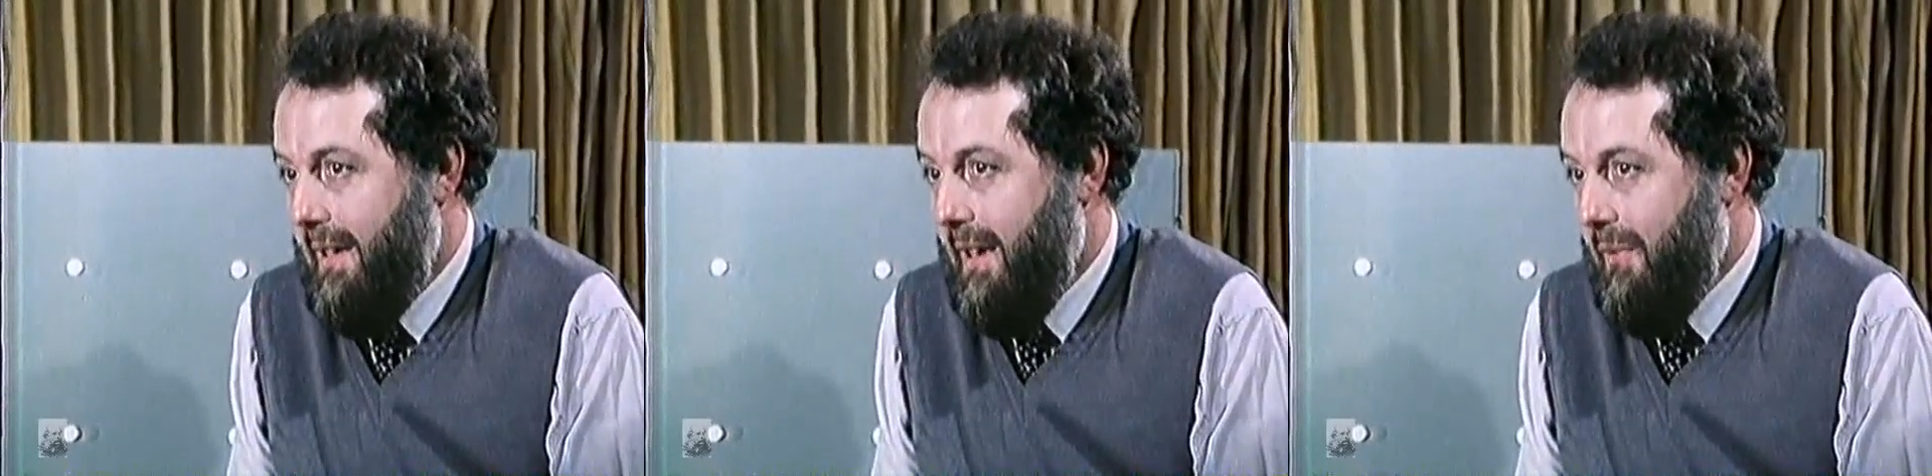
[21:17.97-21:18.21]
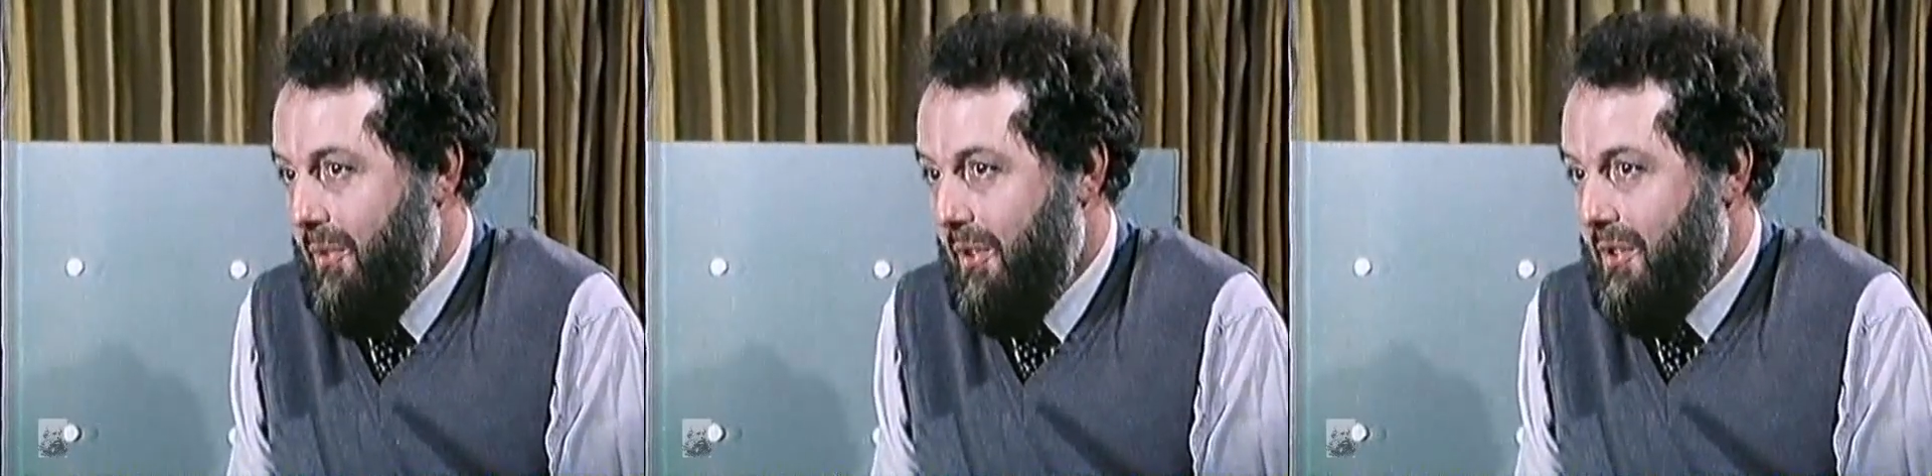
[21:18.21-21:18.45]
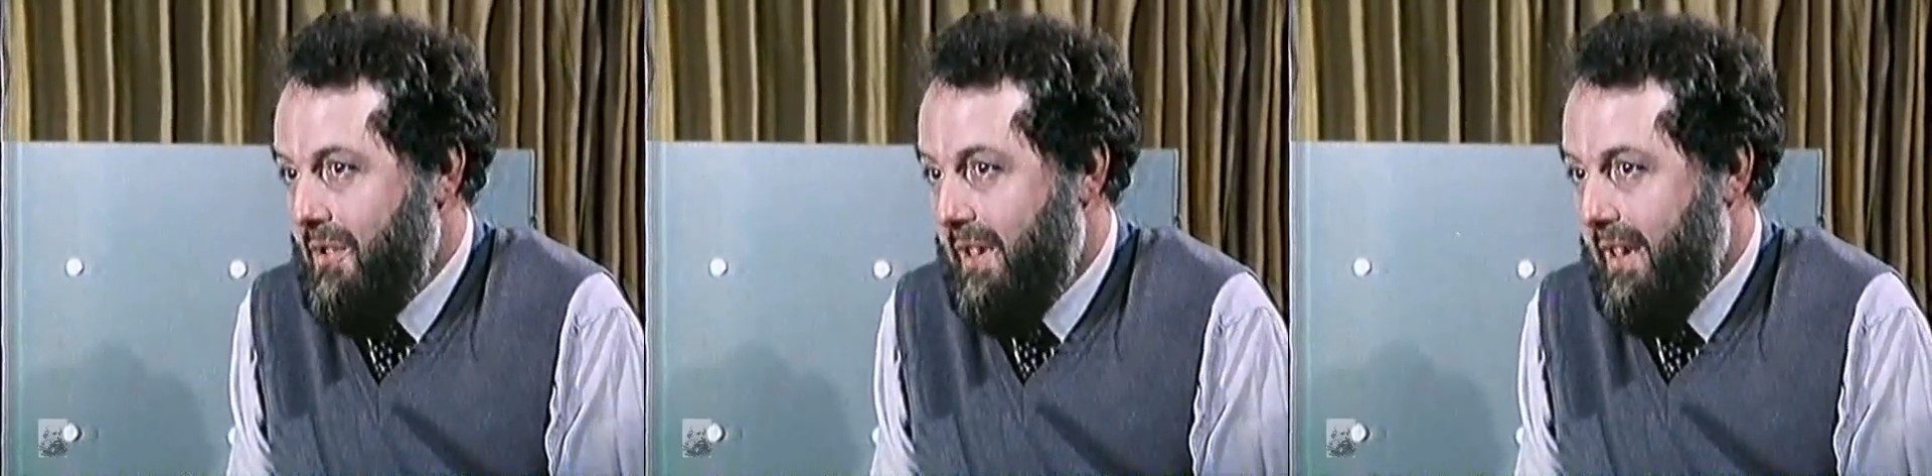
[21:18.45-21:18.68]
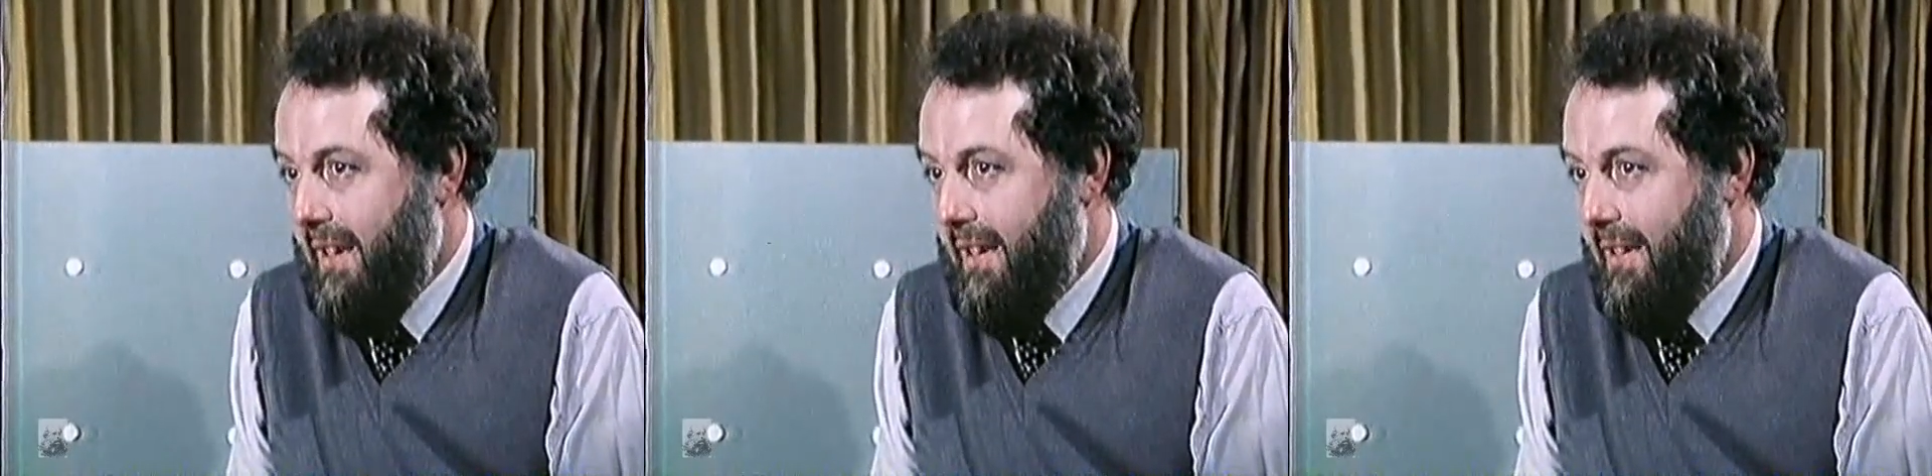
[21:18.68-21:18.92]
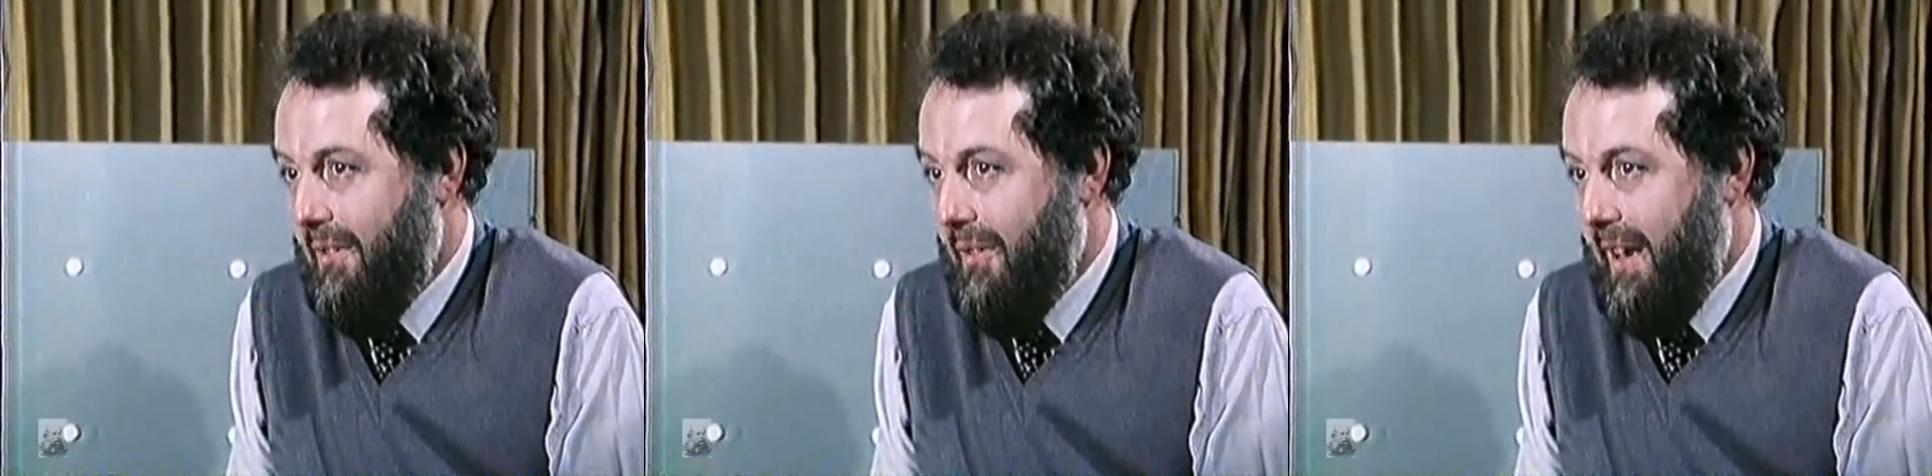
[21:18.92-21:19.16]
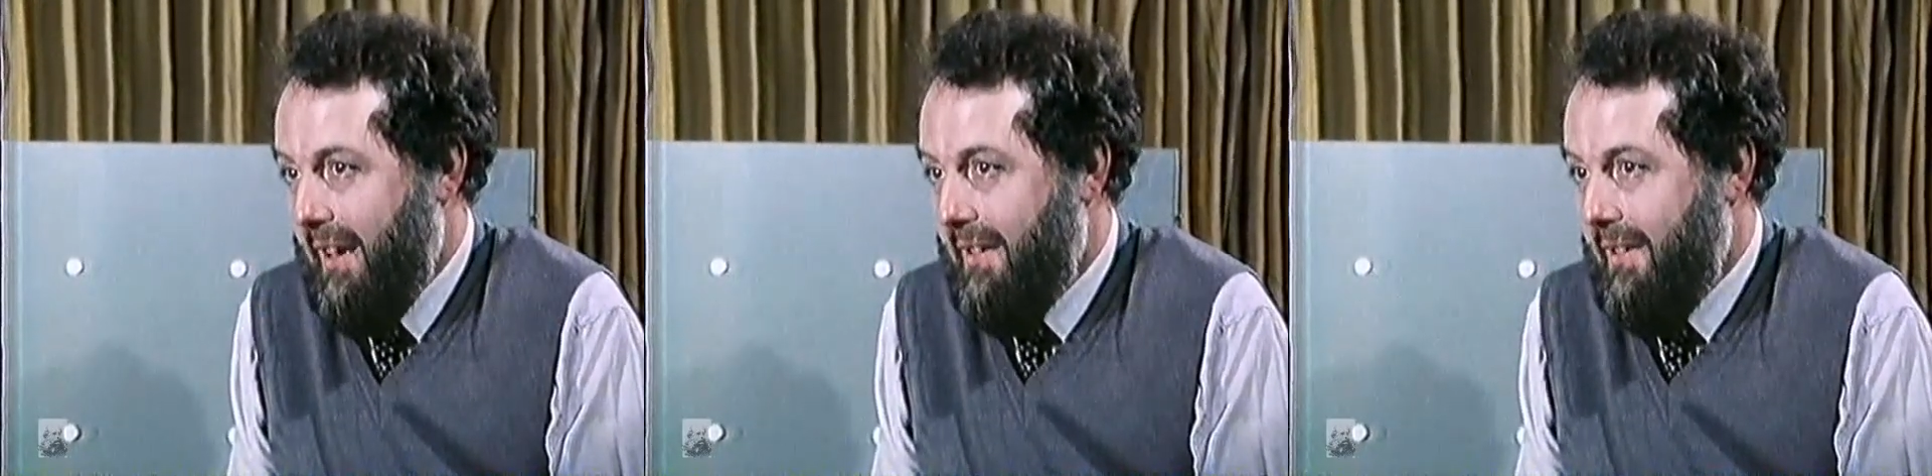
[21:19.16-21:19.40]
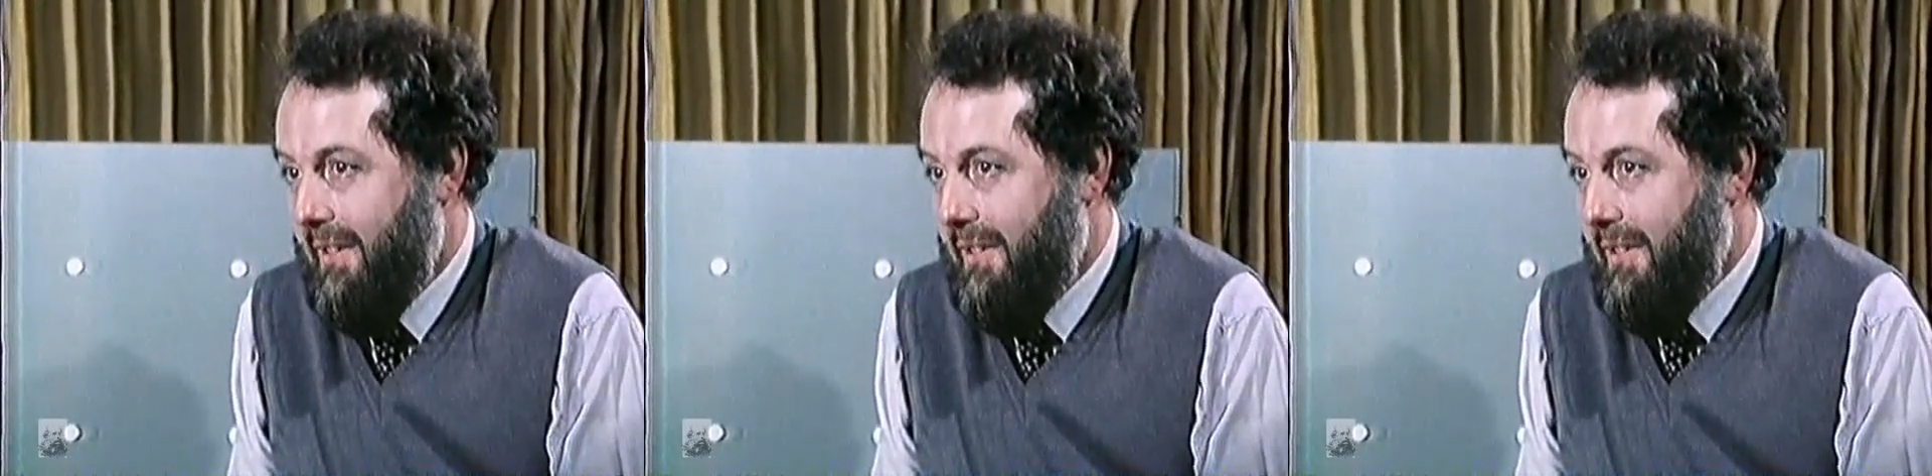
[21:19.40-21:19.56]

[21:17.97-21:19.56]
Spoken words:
adversely affect